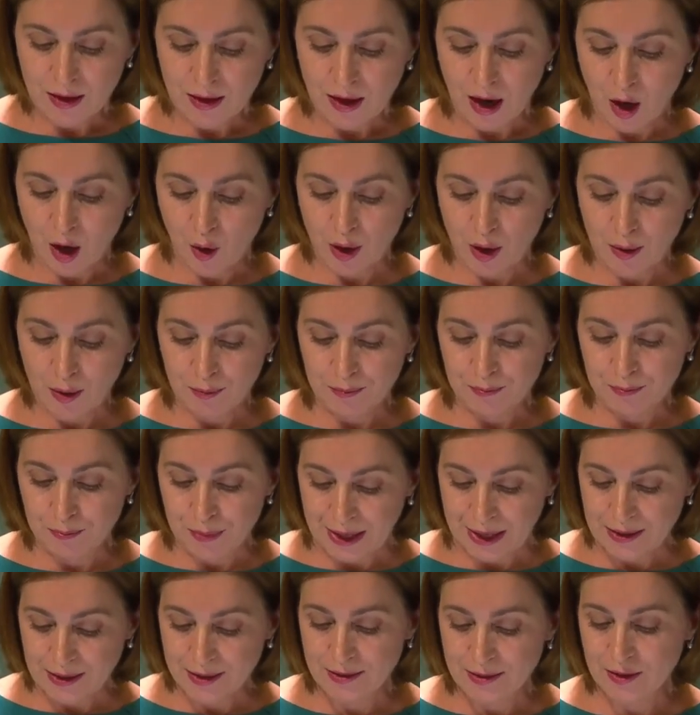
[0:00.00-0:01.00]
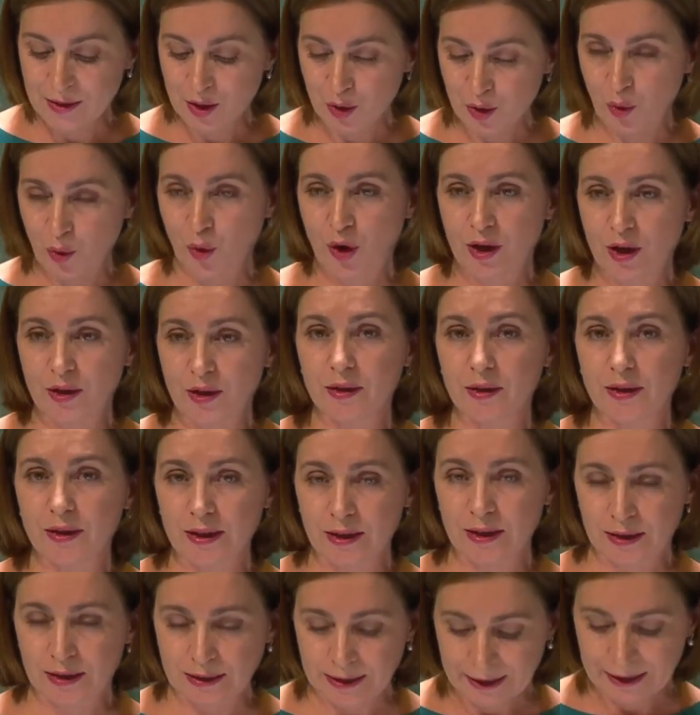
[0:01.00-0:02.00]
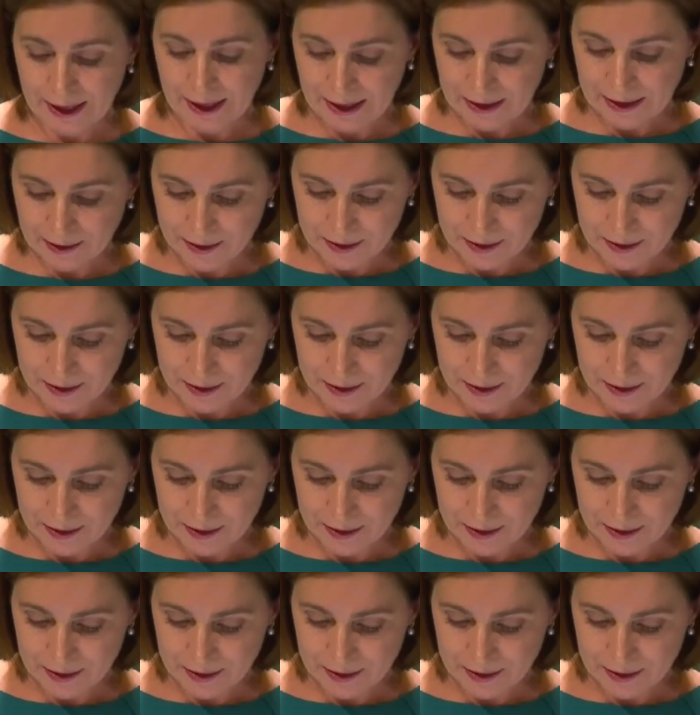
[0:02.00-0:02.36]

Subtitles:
our best score in a decade.